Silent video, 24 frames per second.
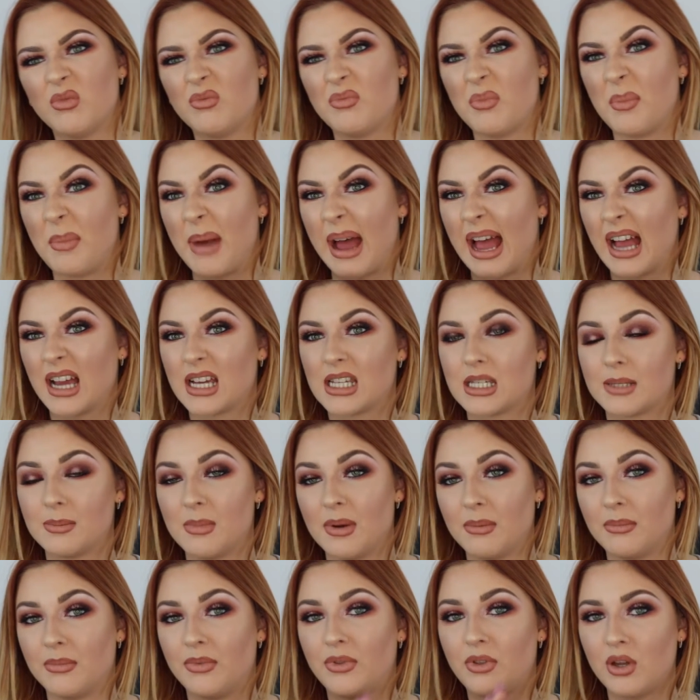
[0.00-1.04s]

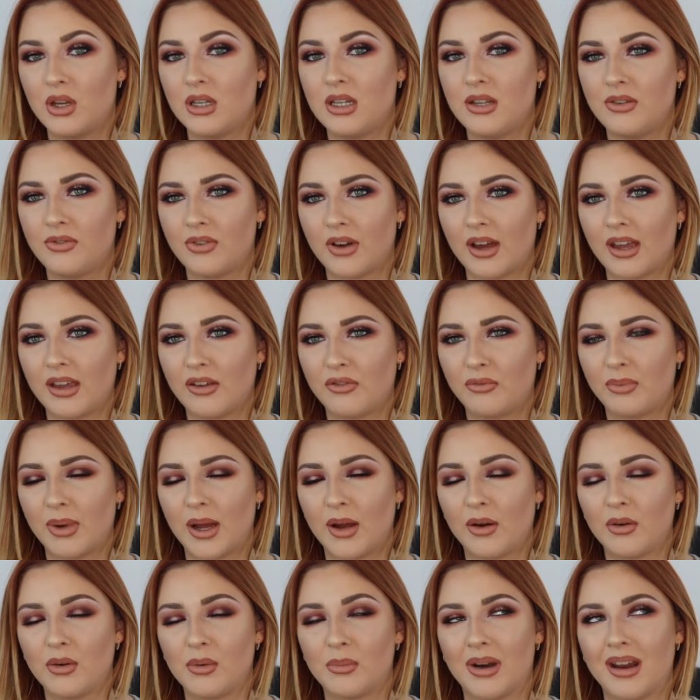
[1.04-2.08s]
maximum £35,